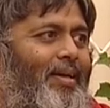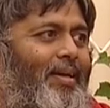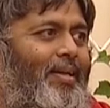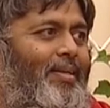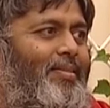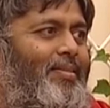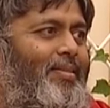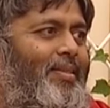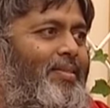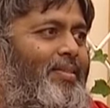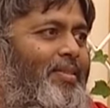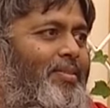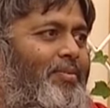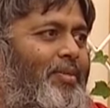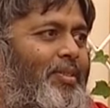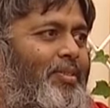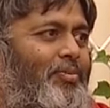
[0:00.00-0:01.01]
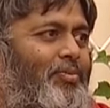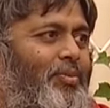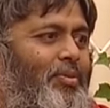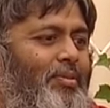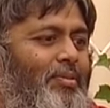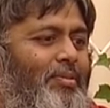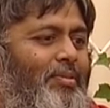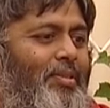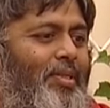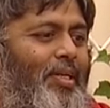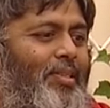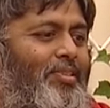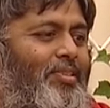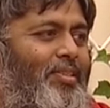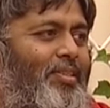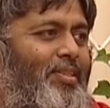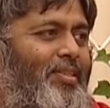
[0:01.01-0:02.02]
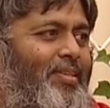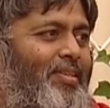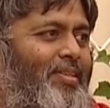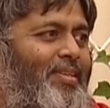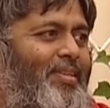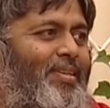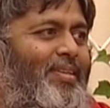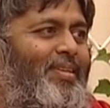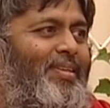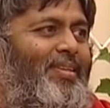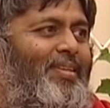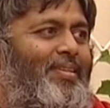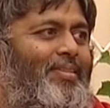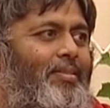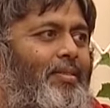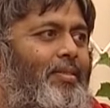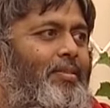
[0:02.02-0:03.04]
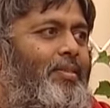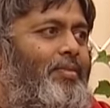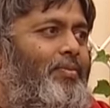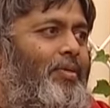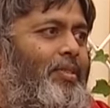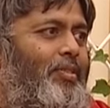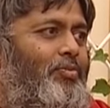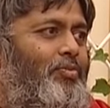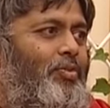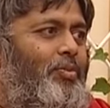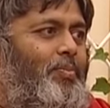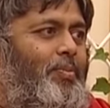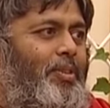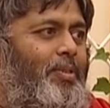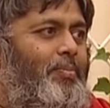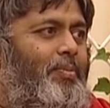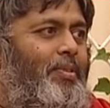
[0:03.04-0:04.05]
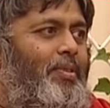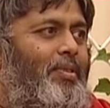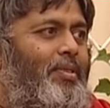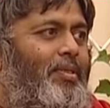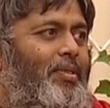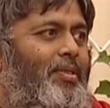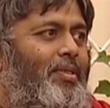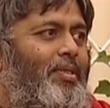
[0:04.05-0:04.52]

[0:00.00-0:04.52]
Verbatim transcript: And such a wonderful country, such a wonderful people,